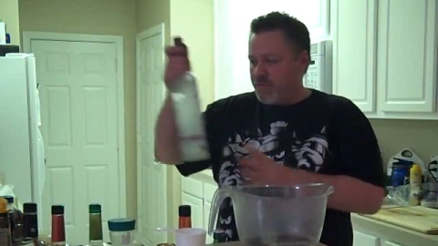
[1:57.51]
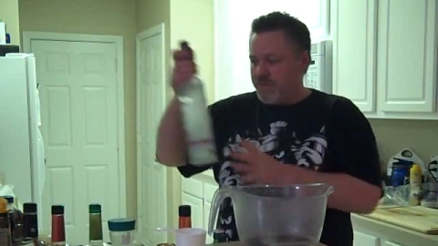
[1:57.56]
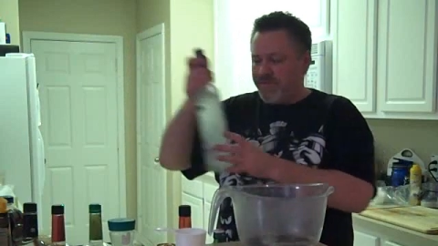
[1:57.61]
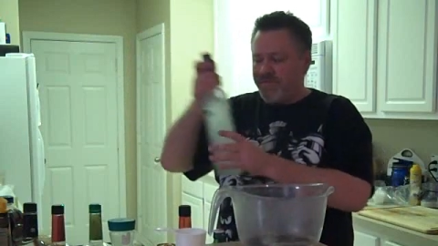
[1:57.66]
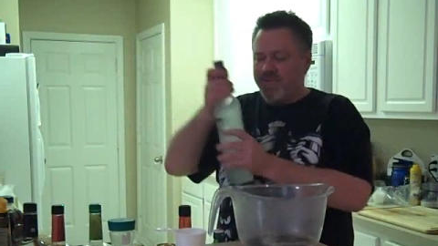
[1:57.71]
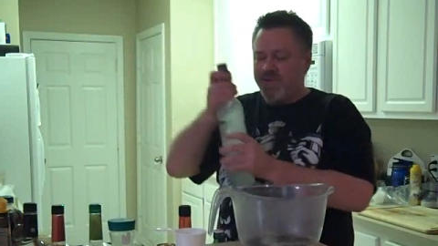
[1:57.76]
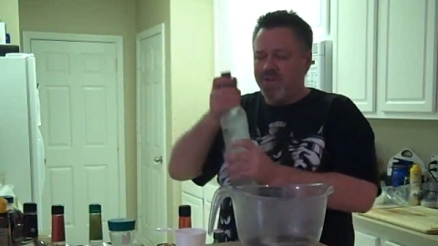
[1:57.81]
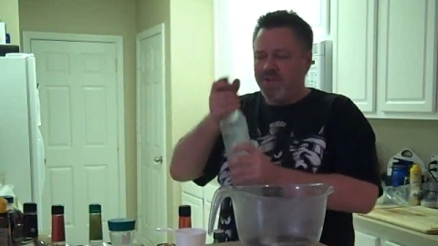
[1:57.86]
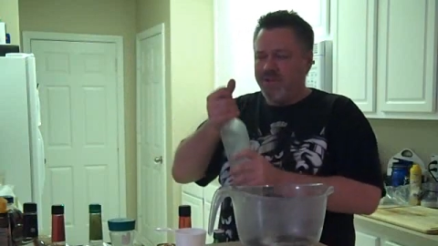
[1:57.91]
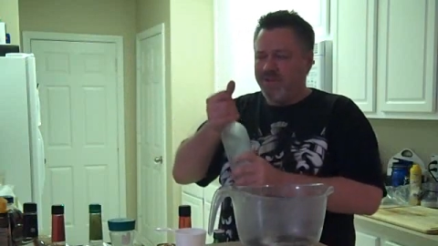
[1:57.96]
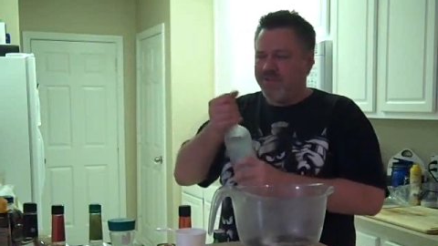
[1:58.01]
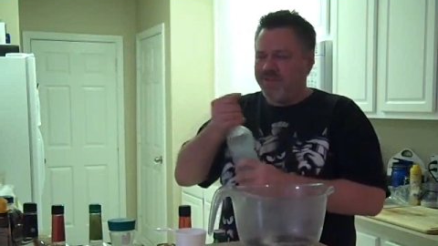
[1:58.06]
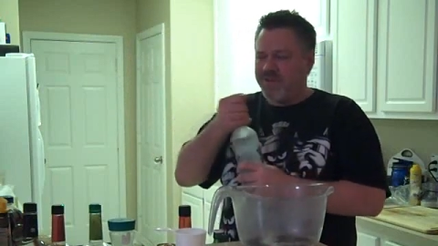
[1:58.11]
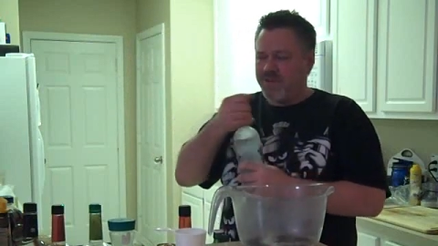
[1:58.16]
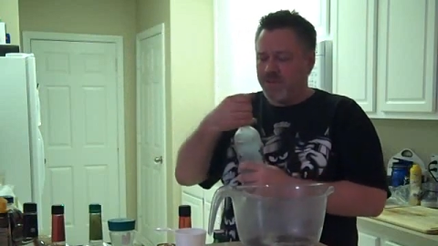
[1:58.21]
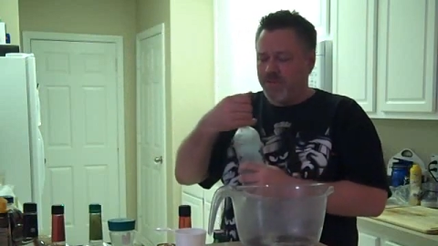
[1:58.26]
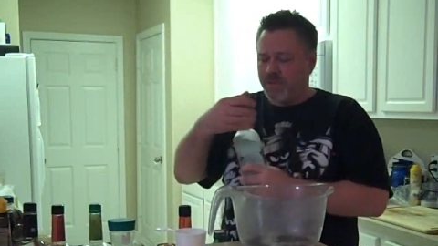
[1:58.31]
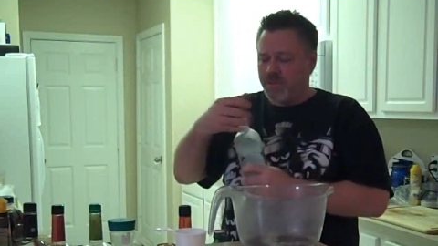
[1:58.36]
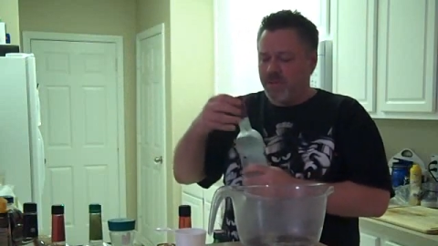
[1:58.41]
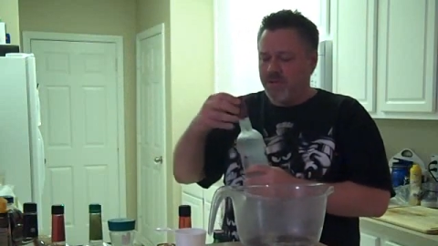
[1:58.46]
I've seen a
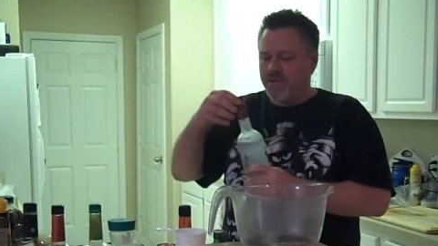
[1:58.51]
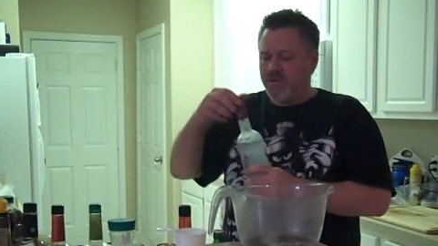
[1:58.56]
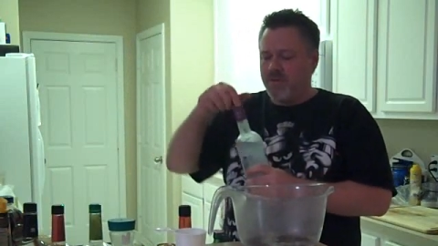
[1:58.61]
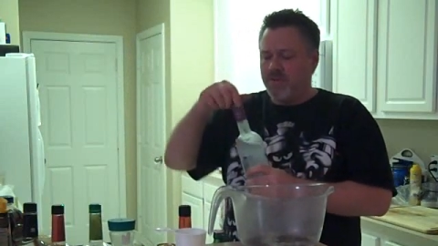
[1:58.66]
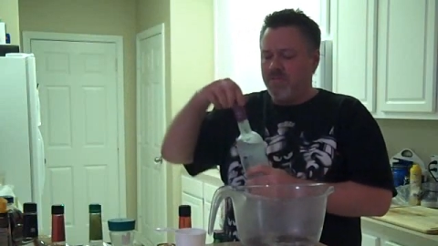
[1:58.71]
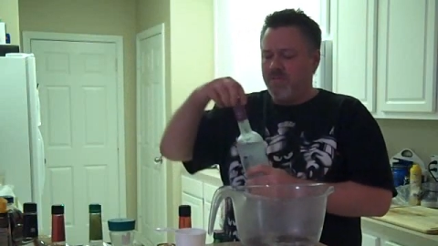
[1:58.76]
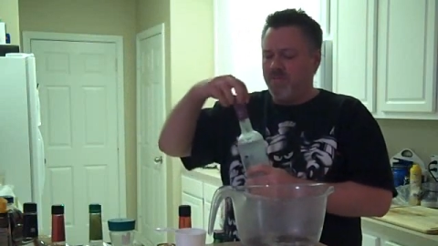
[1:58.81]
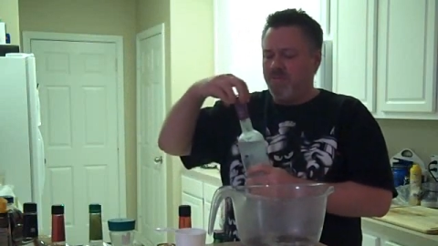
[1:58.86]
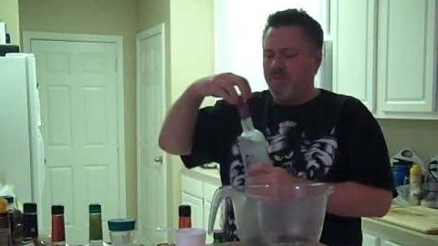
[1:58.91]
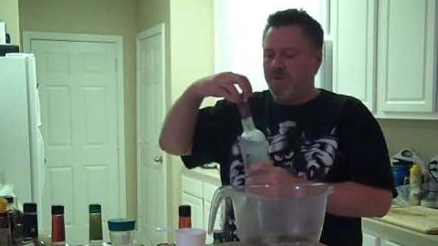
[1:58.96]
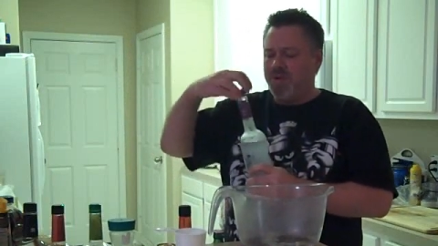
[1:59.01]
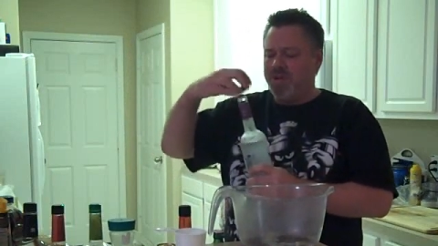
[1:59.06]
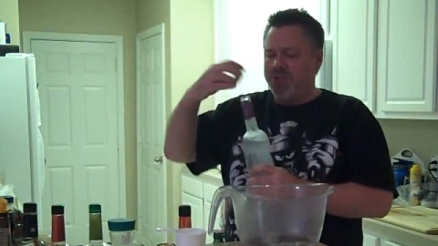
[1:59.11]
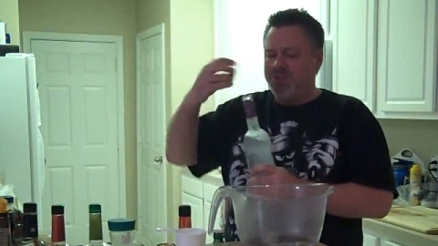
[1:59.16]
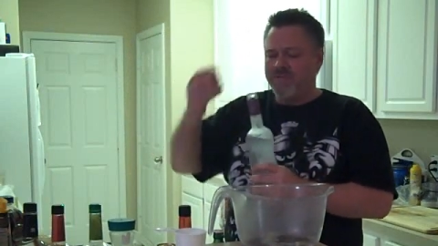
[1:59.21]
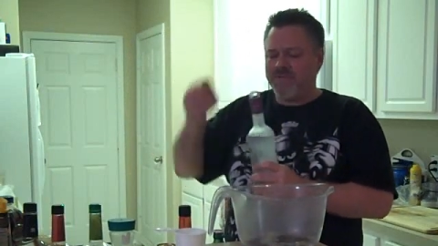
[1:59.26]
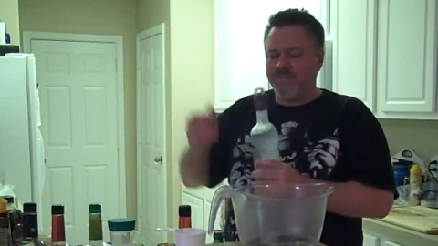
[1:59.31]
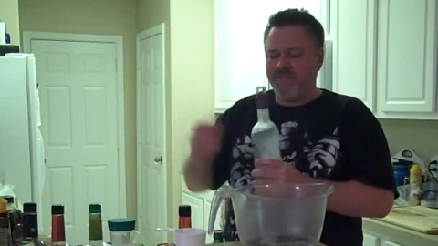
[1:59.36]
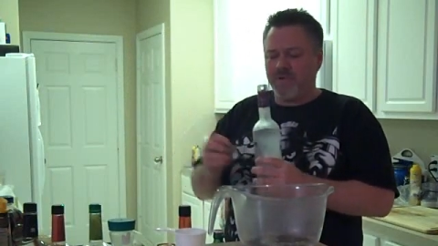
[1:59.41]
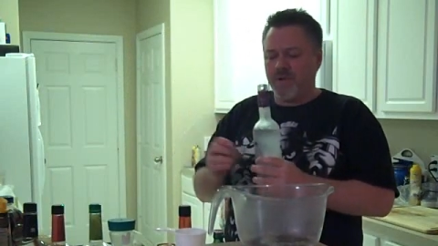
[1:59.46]
couple other
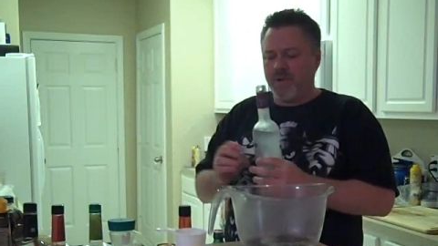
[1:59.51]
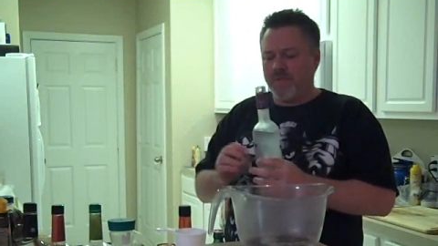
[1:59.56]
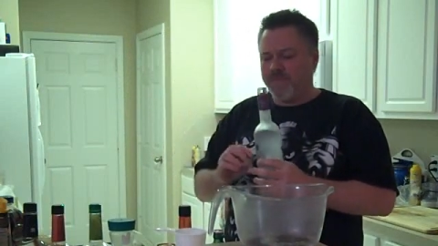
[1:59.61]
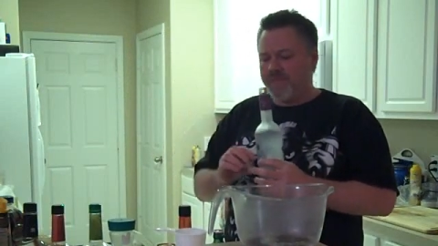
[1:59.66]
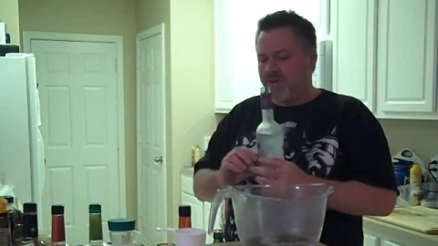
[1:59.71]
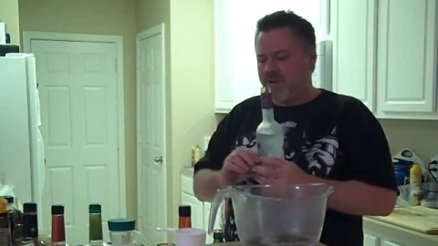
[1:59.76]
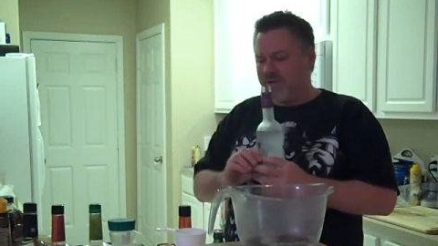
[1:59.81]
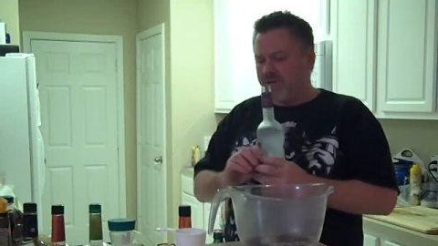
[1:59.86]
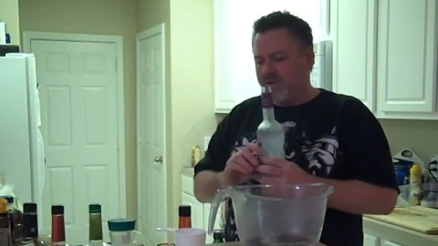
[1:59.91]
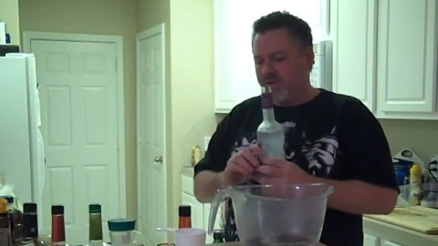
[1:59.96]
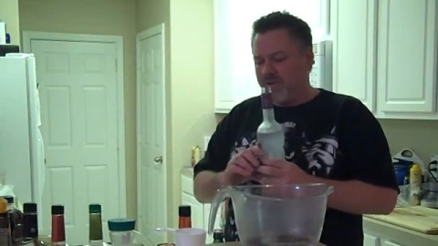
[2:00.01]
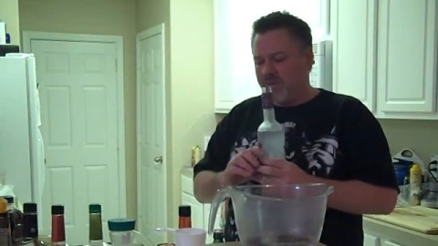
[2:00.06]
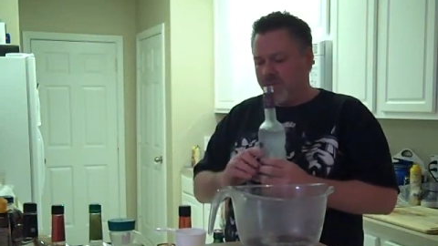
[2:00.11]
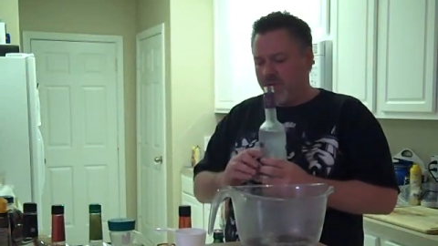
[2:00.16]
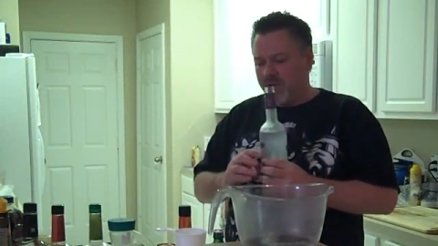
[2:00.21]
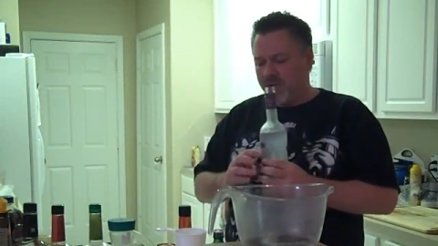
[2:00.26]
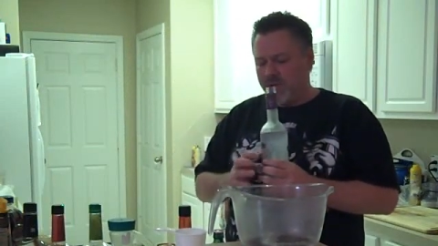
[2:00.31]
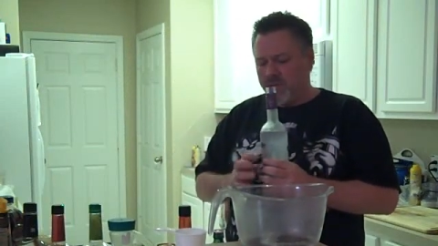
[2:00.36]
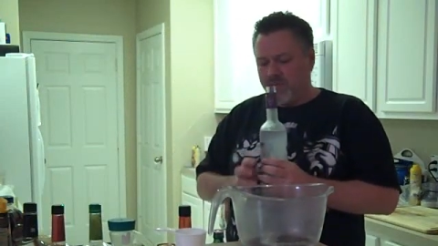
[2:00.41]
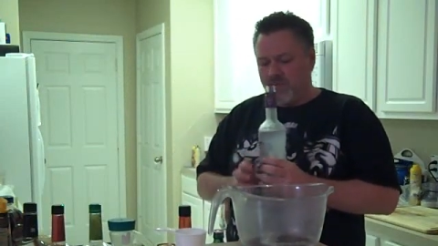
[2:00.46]
brands of grape vodka on the
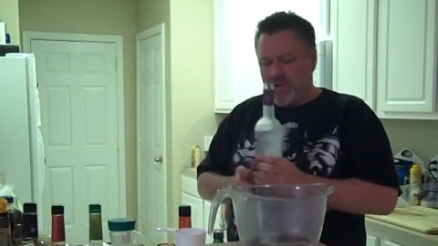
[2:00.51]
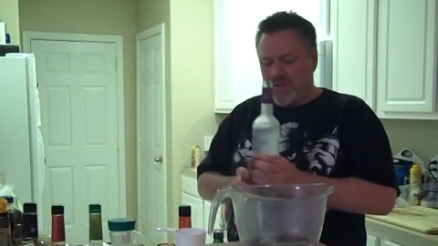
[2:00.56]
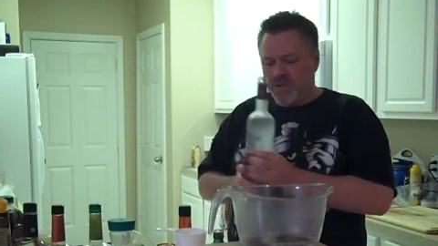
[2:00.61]
market,